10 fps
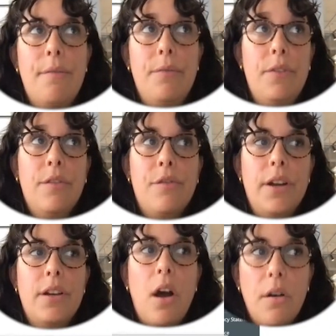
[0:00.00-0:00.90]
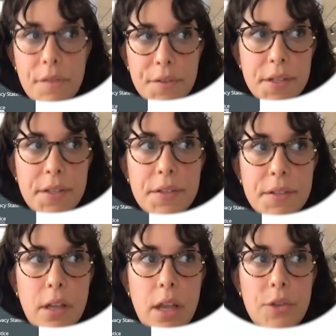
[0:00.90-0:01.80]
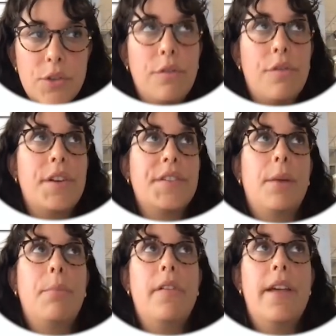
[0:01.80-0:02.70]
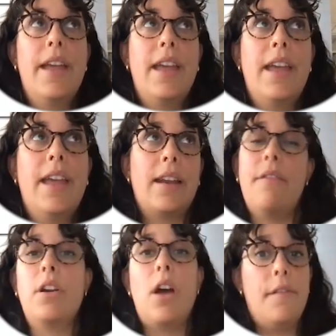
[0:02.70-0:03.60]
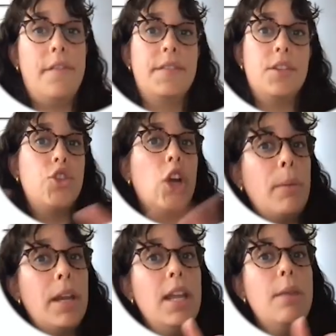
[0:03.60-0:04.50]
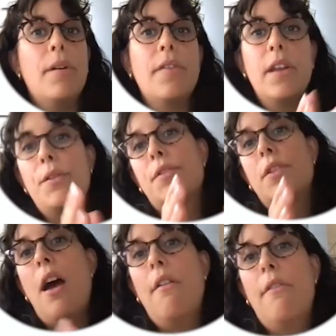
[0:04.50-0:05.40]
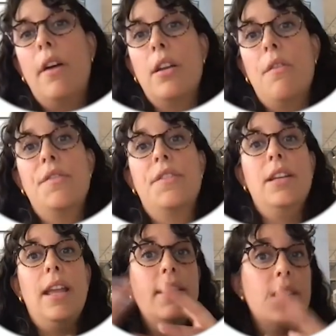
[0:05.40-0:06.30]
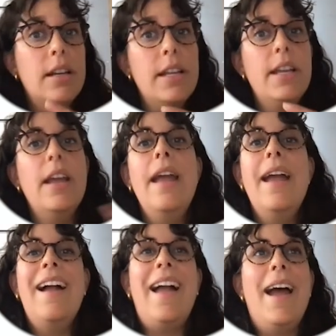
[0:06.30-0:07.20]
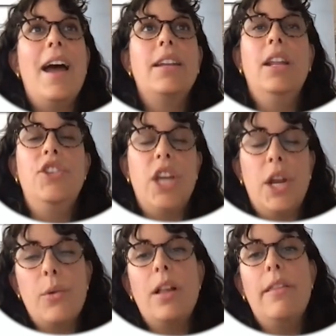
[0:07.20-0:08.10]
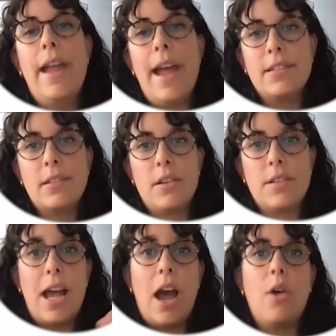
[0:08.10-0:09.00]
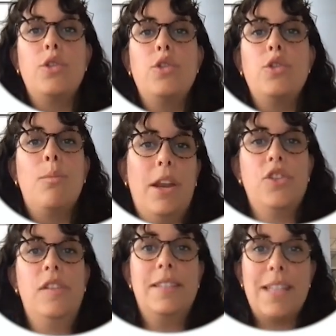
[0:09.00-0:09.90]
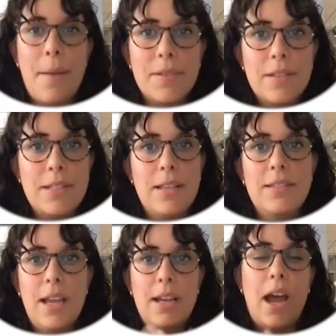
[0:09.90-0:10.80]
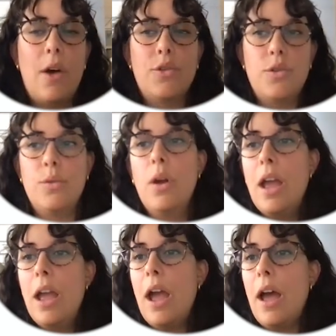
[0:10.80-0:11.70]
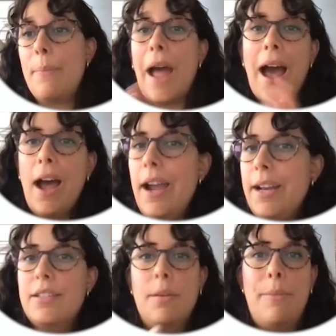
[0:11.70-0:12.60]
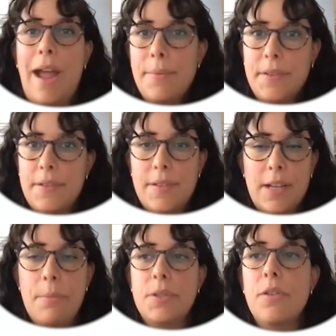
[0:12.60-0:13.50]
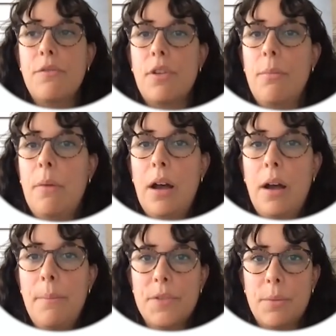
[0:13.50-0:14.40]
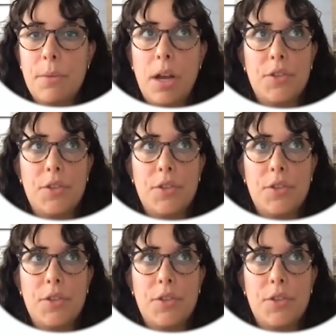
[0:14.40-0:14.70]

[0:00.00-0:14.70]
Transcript: different offices. So for example, they can have an office in Germany, but they also have an office in Italy. And in general, they ask us how to manage these absences and how to hide some absence types from some